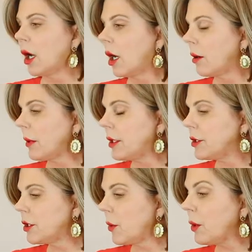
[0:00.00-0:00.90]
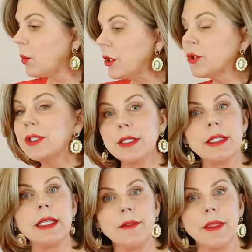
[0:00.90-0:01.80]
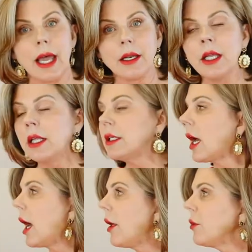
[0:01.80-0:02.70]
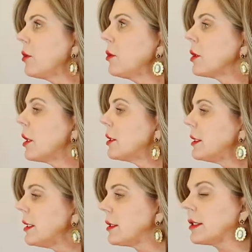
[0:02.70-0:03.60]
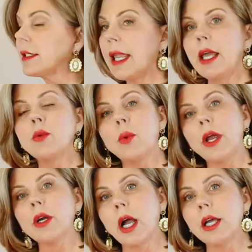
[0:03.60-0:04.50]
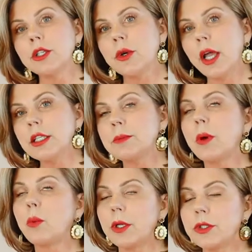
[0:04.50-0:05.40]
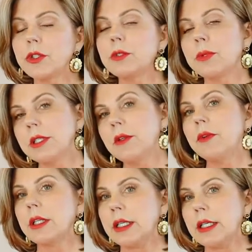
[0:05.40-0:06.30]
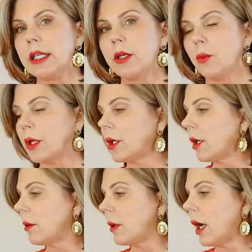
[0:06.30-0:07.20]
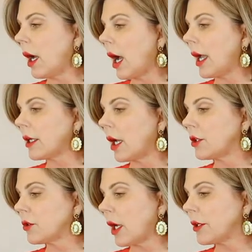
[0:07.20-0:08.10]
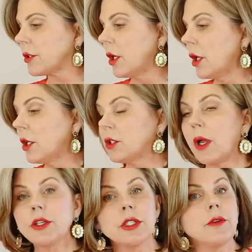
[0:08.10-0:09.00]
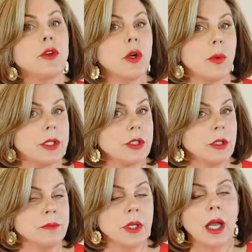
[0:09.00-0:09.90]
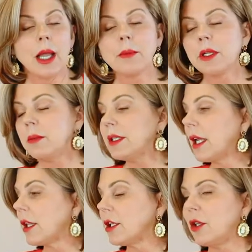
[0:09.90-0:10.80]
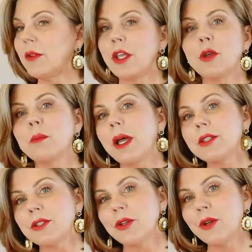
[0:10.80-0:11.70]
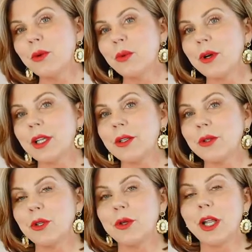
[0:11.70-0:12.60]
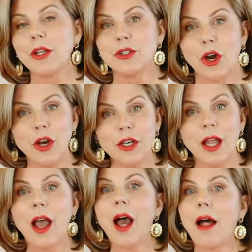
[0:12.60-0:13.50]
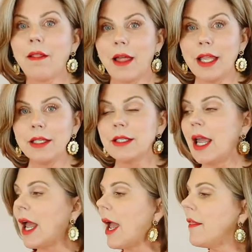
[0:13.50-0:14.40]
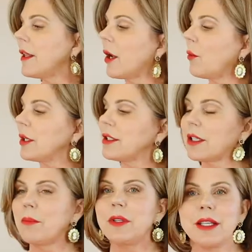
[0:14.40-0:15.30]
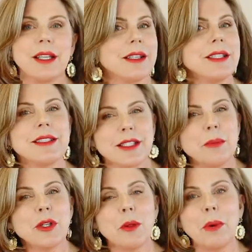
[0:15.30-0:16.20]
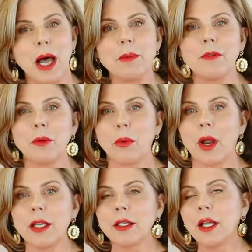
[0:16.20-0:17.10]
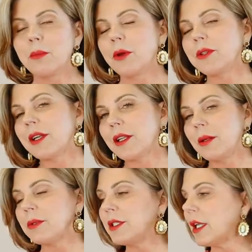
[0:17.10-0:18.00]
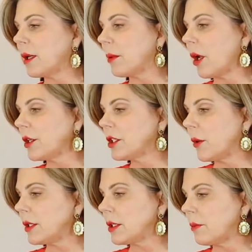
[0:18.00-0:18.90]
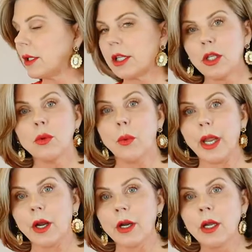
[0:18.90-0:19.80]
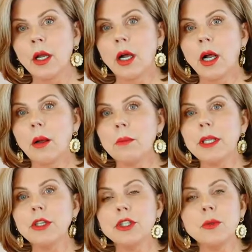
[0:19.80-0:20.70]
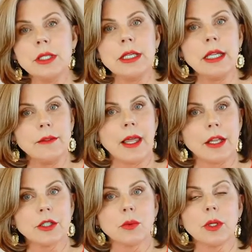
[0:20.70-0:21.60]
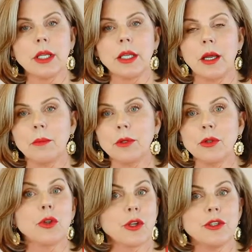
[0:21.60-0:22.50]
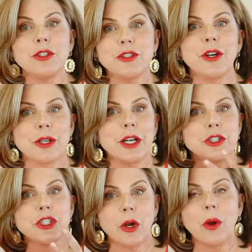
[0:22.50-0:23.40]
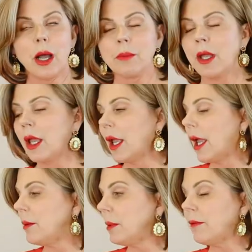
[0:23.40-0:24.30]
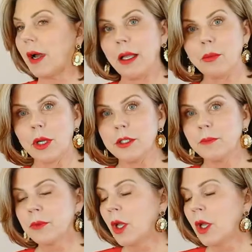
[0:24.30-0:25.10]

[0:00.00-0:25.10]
And winters need that. Now, other seasons can wear contrast, but winters specifically need a high contrast. So actually, if you're a winter, I'm going to be telling you that your best look will include a dark, a light, and then I want something, at least some little pop of a bright, both in a lipstick, but also in something that you wear, because you need that to really look, kind of show up and be vibrant.